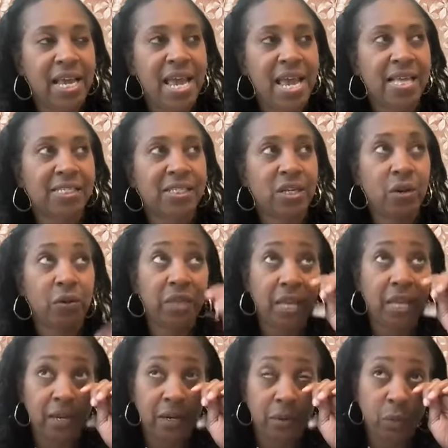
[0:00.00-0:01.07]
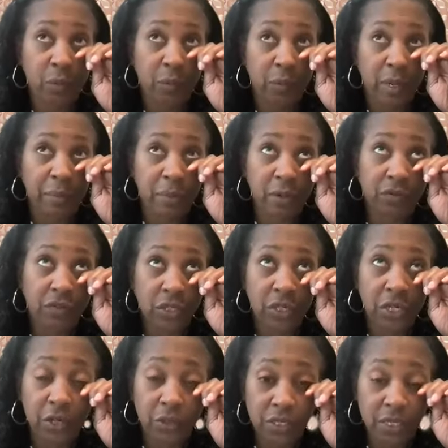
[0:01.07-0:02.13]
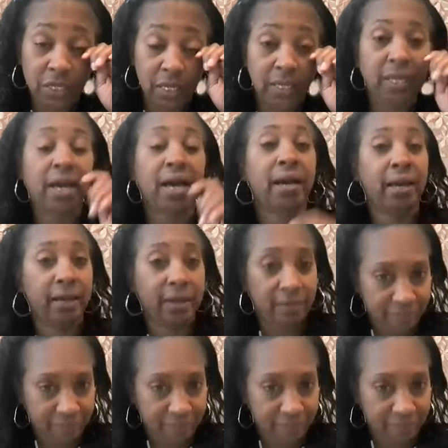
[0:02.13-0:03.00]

And so then when we moved to Houston, I